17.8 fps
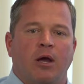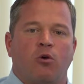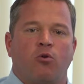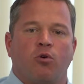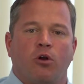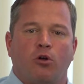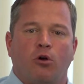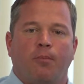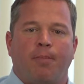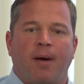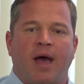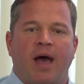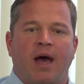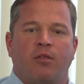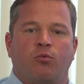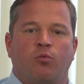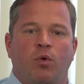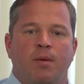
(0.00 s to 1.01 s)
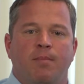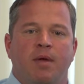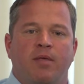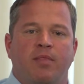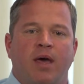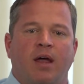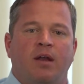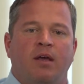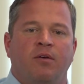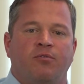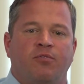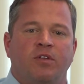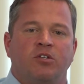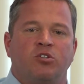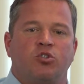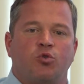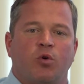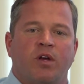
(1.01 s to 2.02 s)
critical path, we mean that if
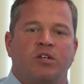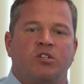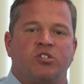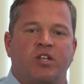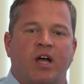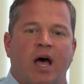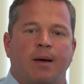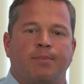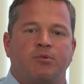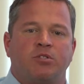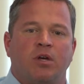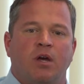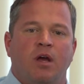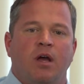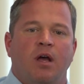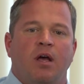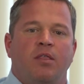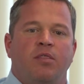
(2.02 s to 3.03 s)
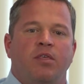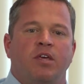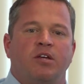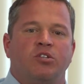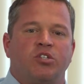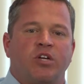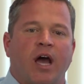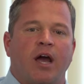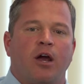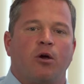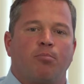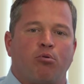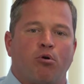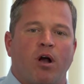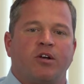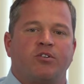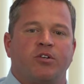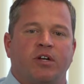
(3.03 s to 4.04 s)
this trade stops, the entire
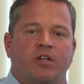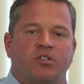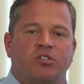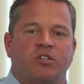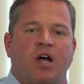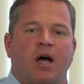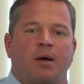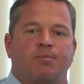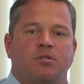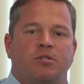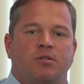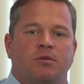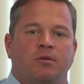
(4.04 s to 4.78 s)
project stops.